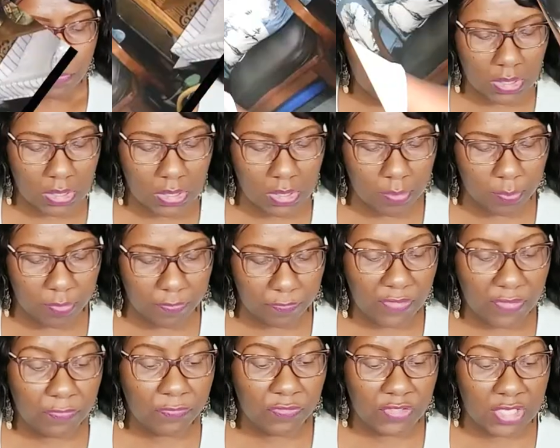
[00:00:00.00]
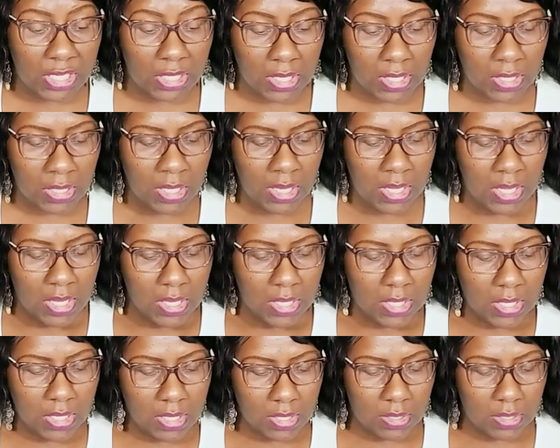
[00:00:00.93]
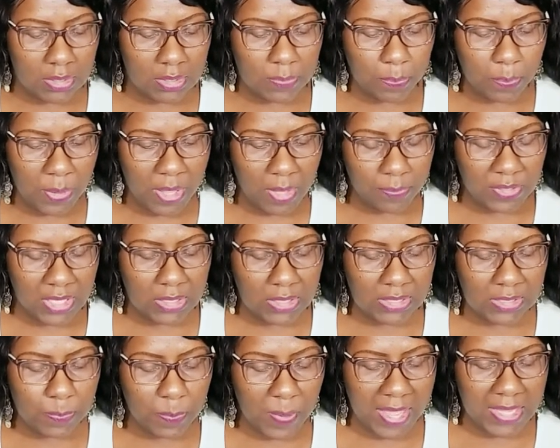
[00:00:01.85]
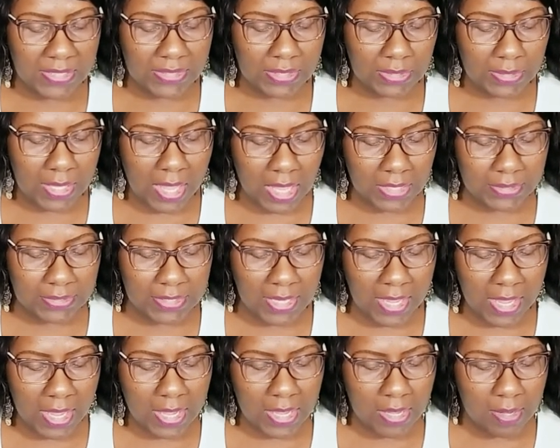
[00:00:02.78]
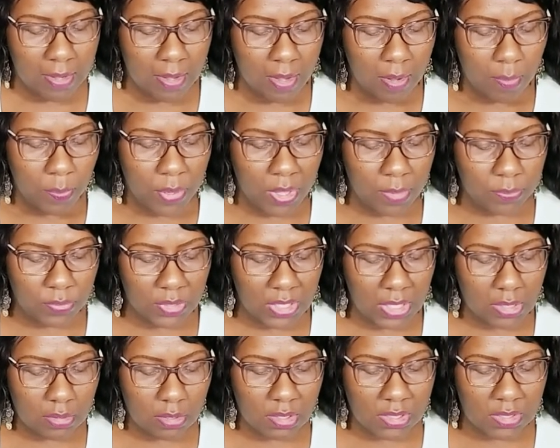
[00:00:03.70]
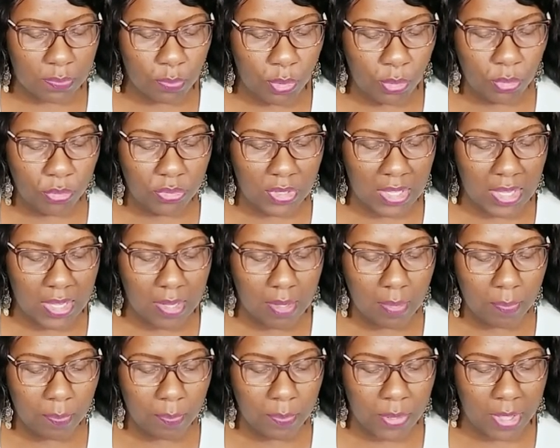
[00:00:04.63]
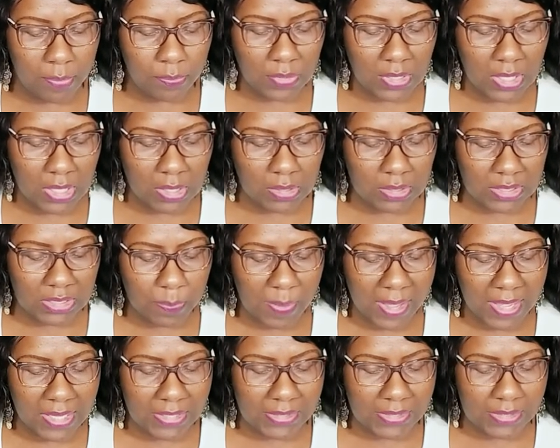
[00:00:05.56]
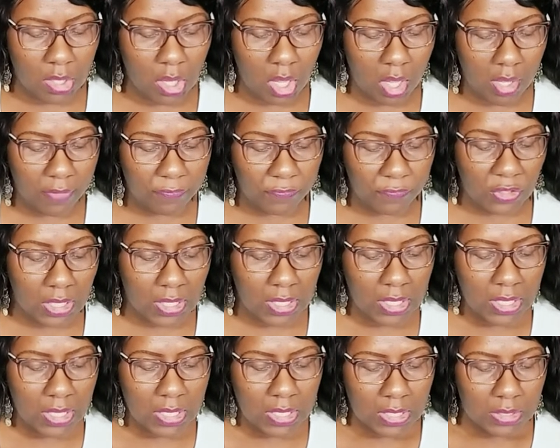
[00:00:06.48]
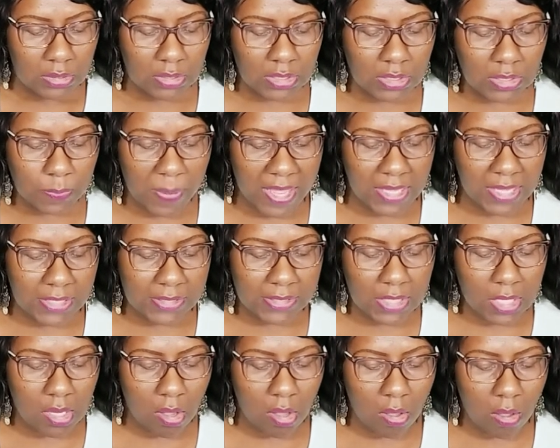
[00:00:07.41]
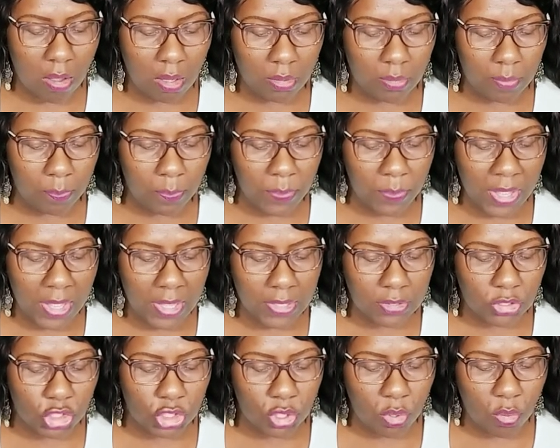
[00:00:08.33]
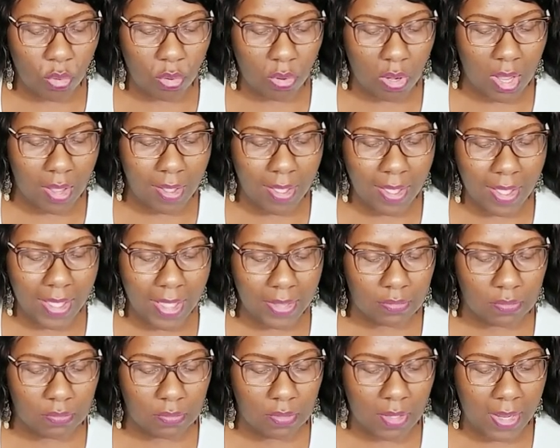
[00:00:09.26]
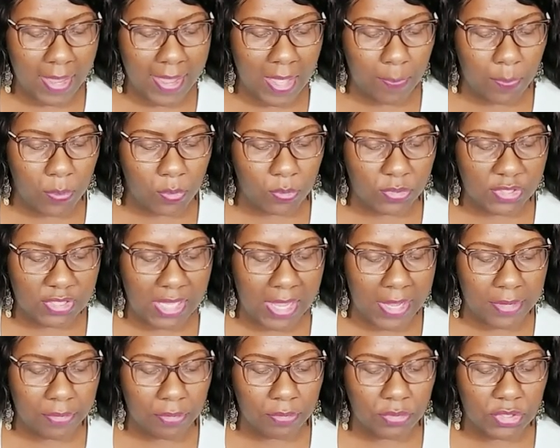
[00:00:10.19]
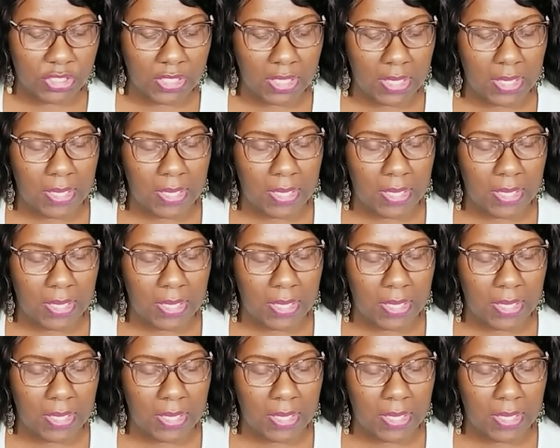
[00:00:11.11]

Number 15 is pumpkin spice latte, pumpkin smoothie, pumpkin spice coffee, spicy autumn punch or a hot apple cider tea.